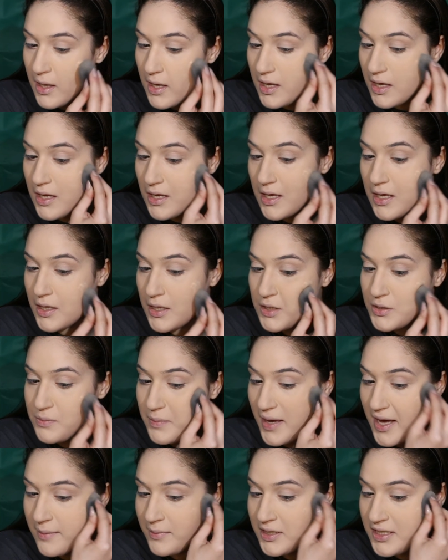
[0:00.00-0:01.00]
and
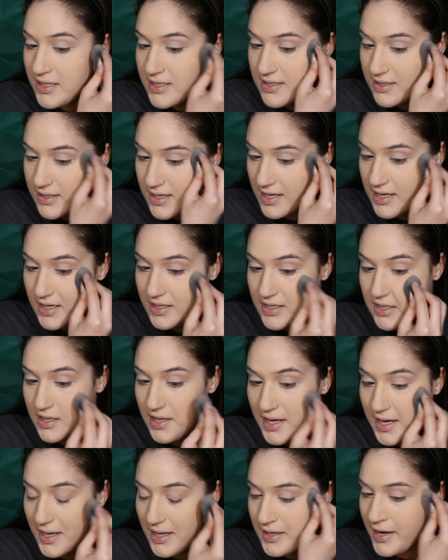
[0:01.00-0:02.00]
Pamela said
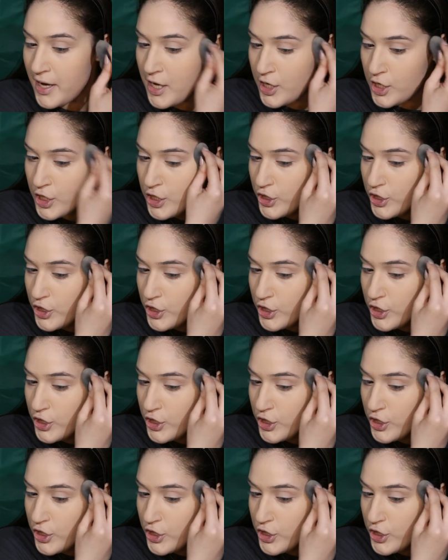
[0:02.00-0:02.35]
that